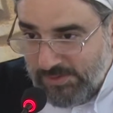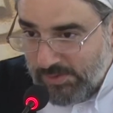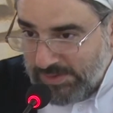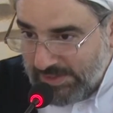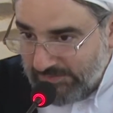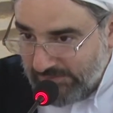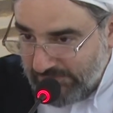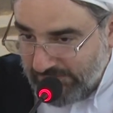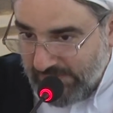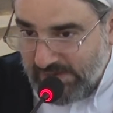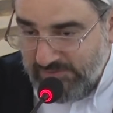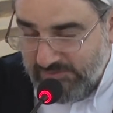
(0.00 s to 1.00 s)
you only have
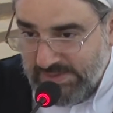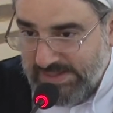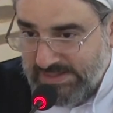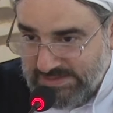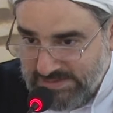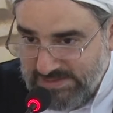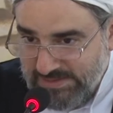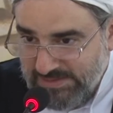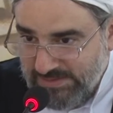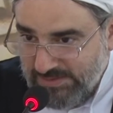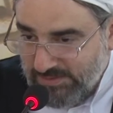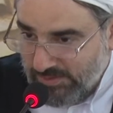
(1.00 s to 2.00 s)
5 minutes
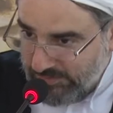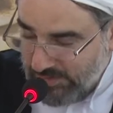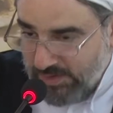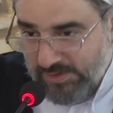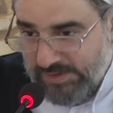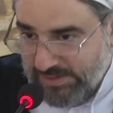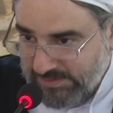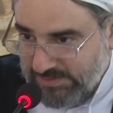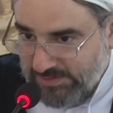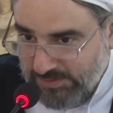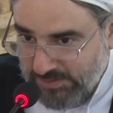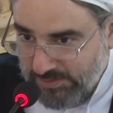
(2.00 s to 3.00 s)
of learning
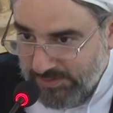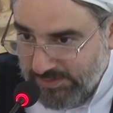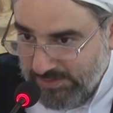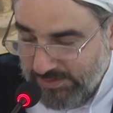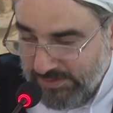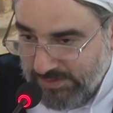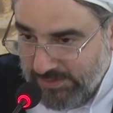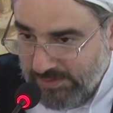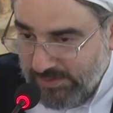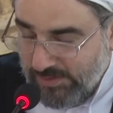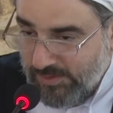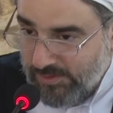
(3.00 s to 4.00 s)
to do,
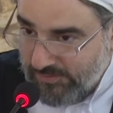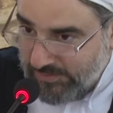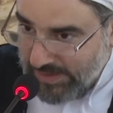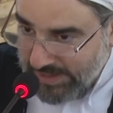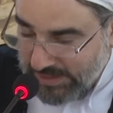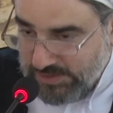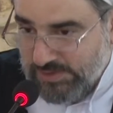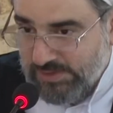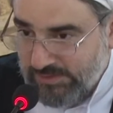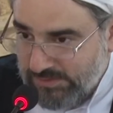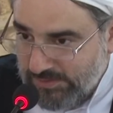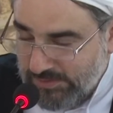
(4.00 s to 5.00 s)
of
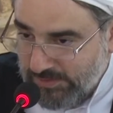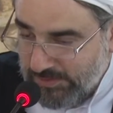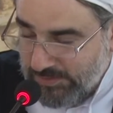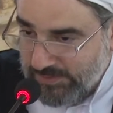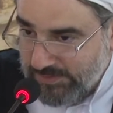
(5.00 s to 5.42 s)
action to do,